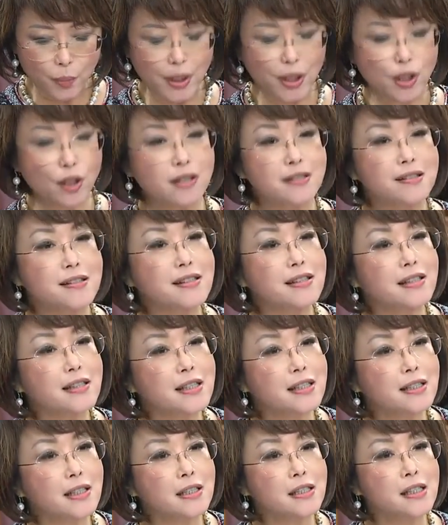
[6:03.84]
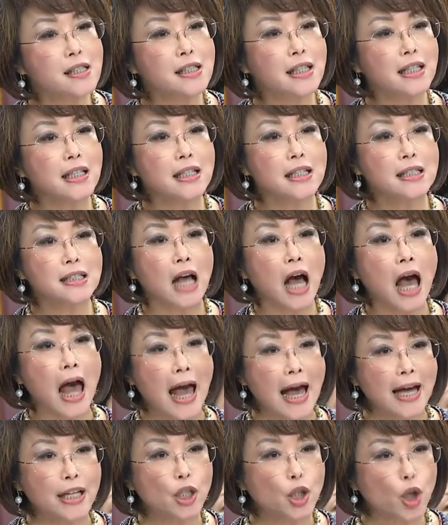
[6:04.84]
with consistencies
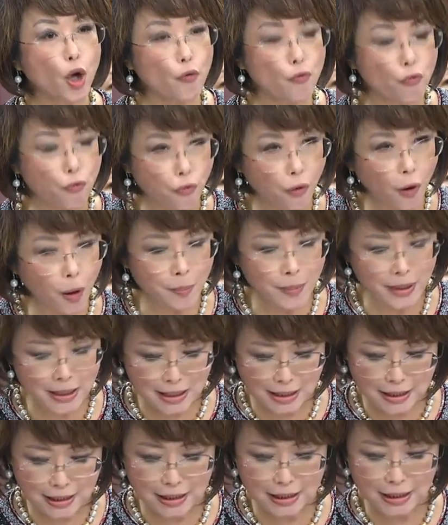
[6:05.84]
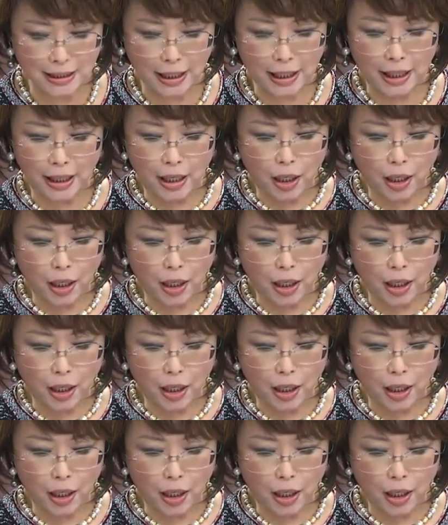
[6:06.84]
and conformity